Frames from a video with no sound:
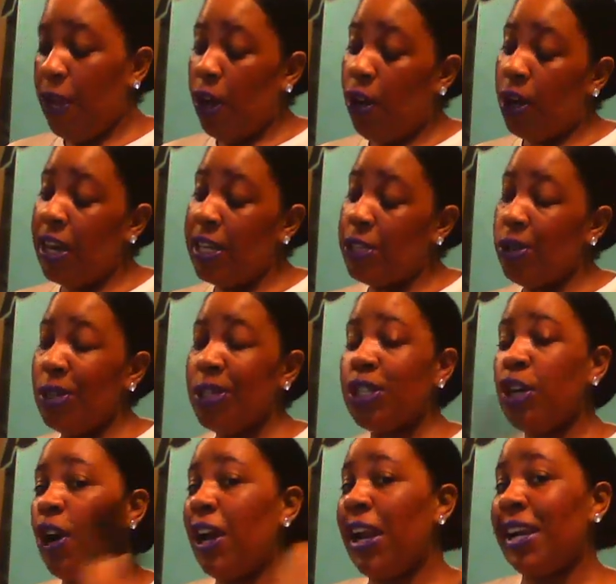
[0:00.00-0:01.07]
Okay, so this
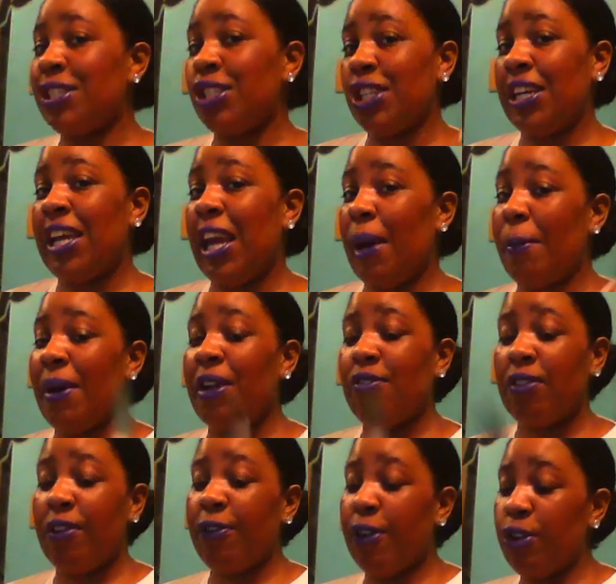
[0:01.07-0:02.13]
card actually came out in
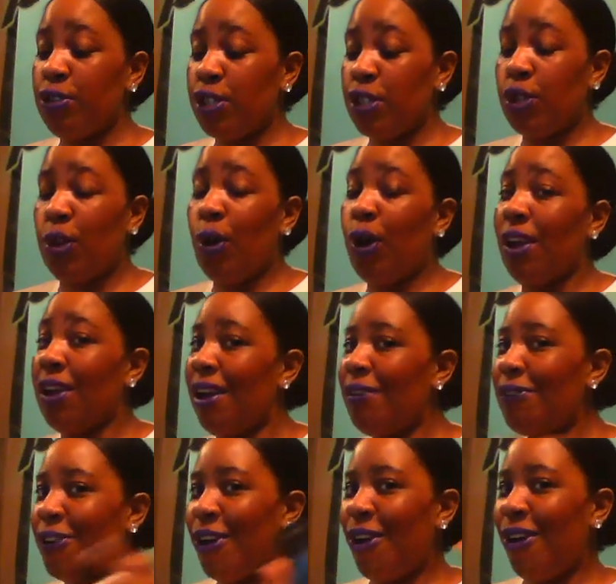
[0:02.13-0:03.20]
reverse. It's called
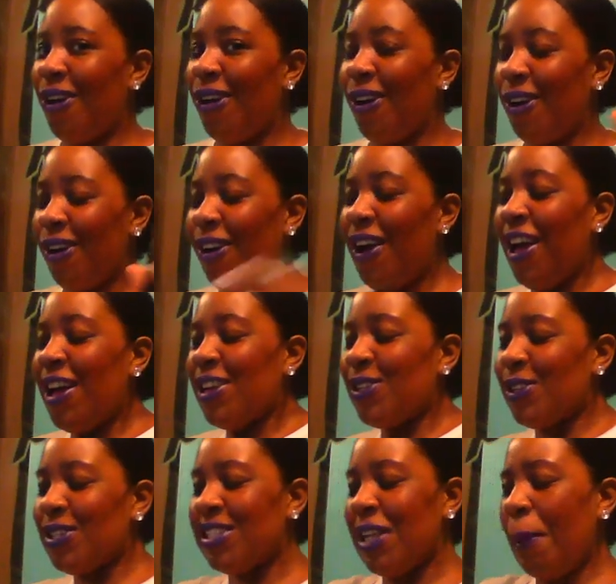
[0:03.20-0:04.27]
Love Call.
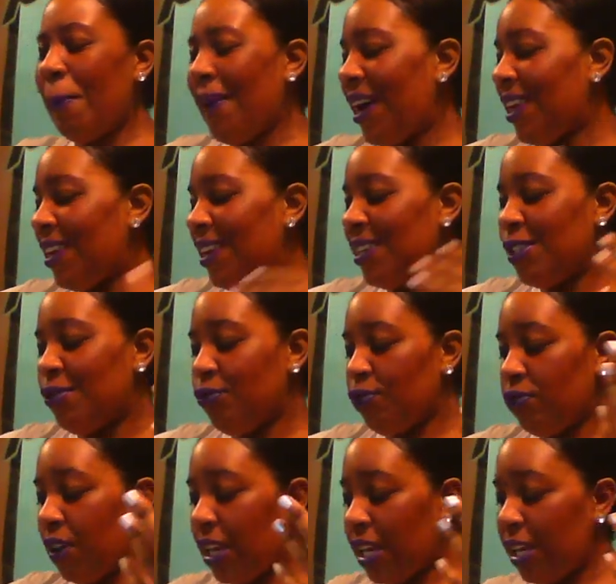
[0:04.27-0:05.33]
So somebody is
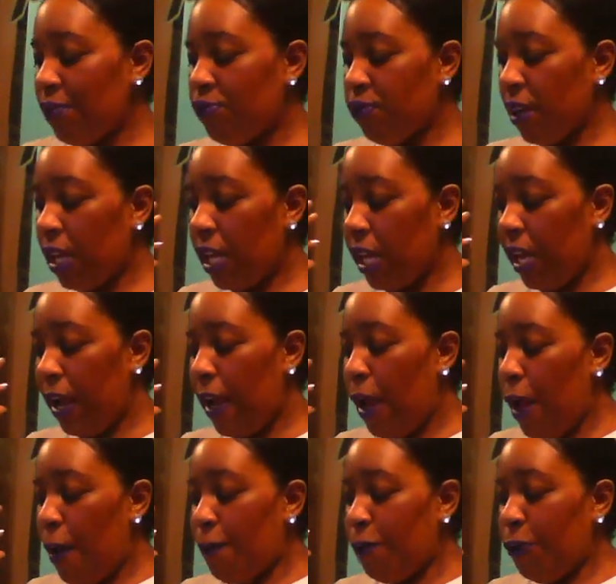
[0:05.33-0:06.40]
really, really,
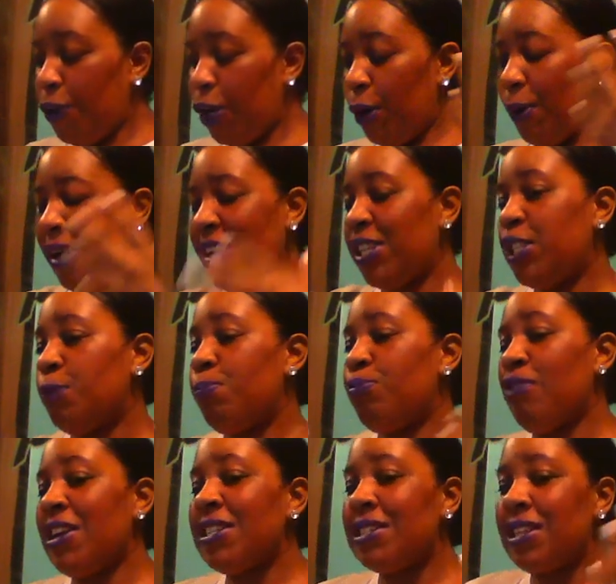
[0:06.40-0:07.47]
you know,
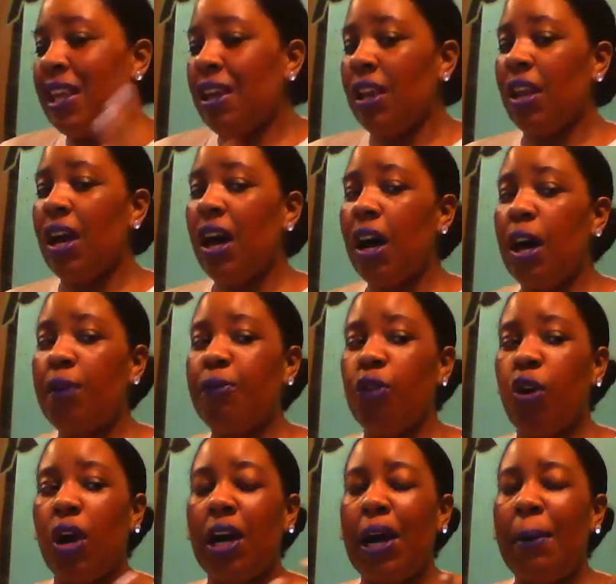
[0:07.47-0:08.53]
expressing love
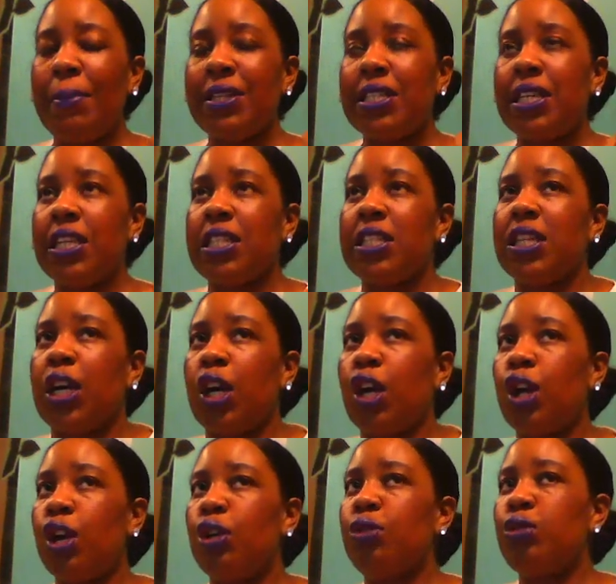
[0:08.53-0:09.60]
or coming to this
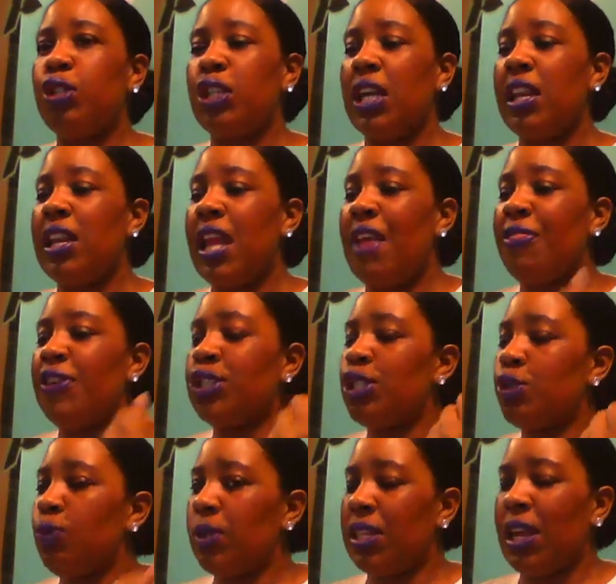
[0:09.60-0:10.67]
conclusion that this
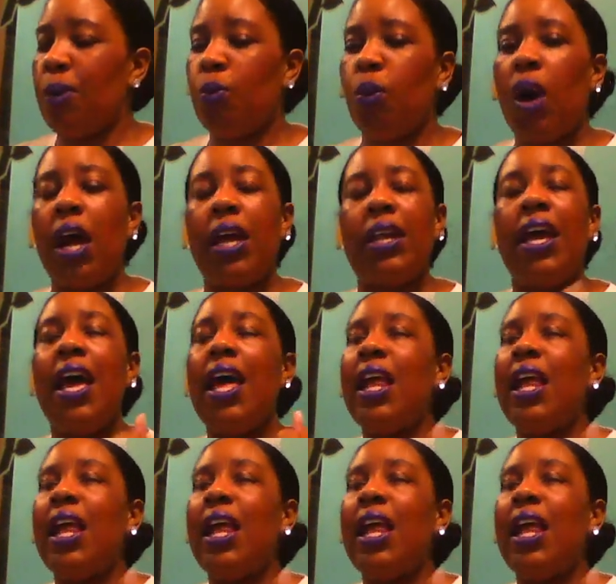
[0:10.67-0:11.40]
is what they want.